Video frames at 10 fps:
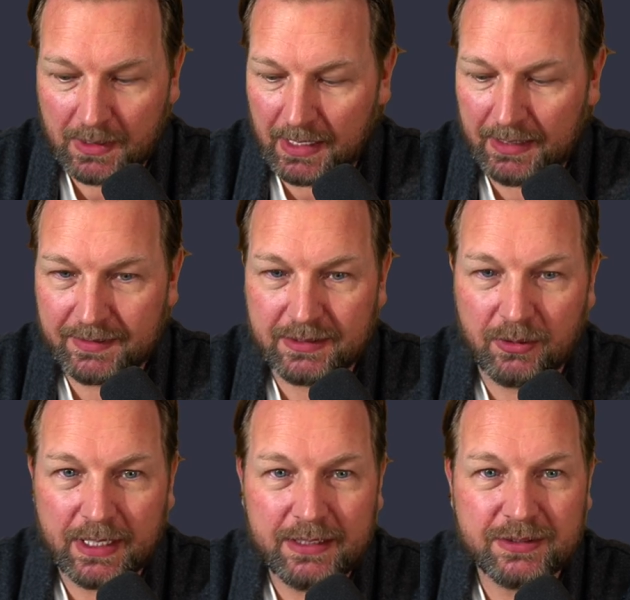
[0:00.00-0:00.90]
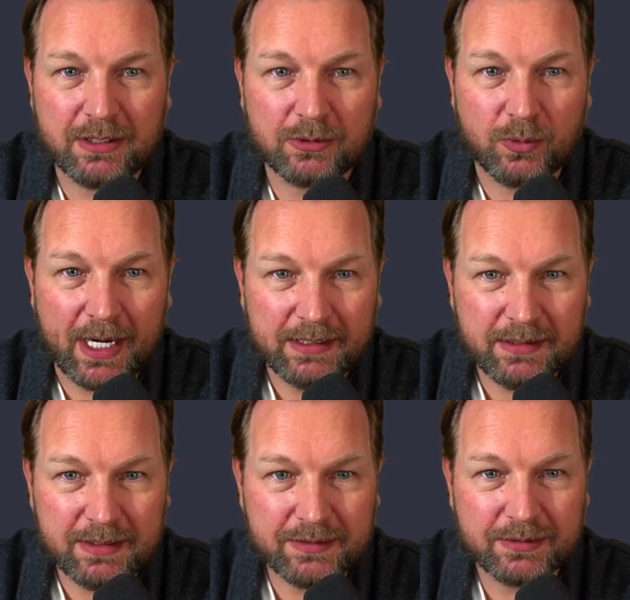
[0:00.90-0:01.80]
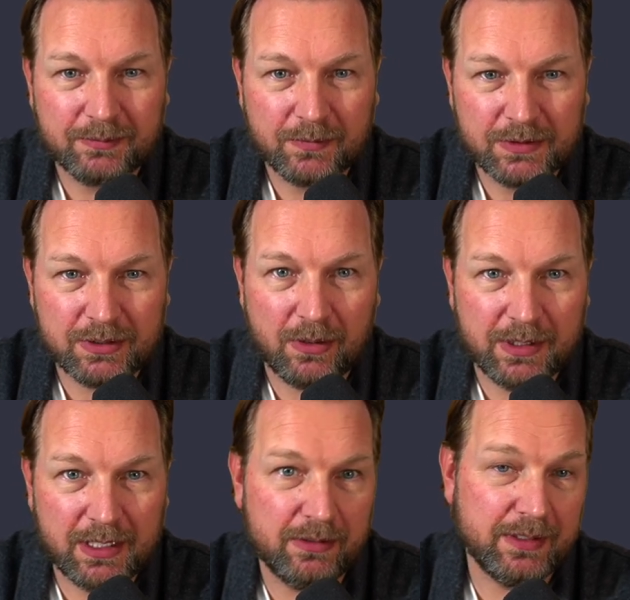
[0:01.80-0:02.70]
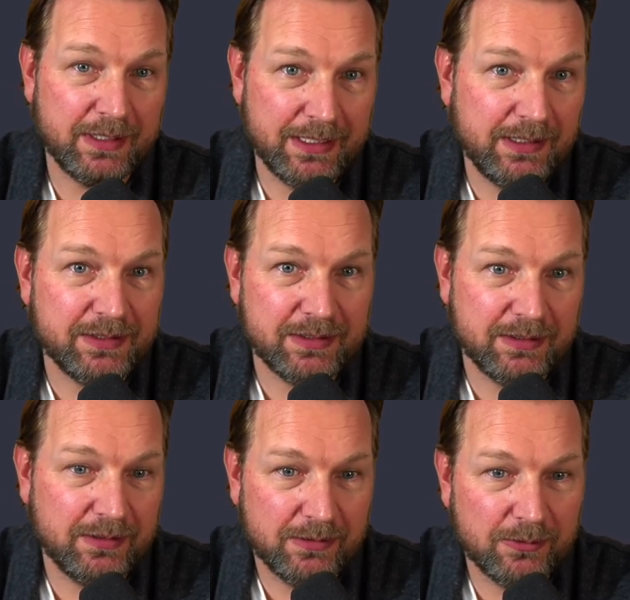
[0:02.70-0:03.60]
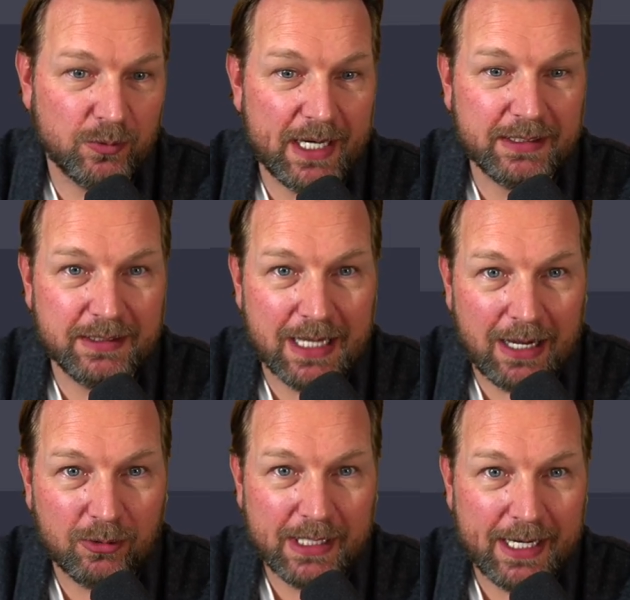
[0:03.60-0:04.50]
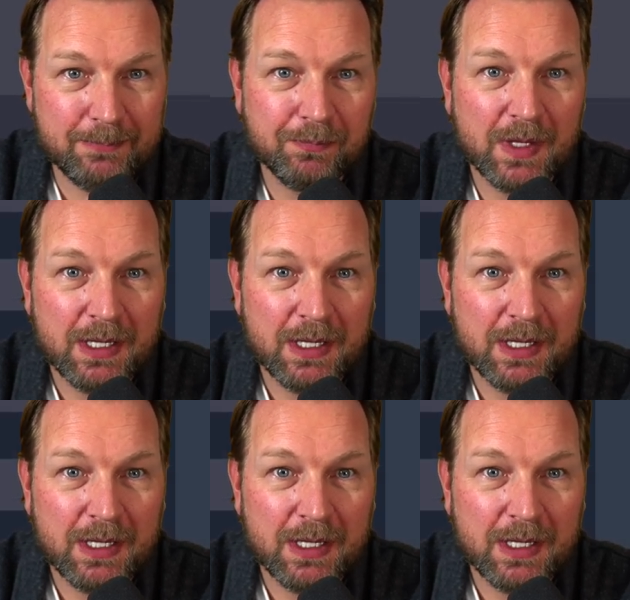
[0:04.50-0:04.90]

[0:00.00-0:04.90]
I can say, okay, start writing this. So here it is writing the outline.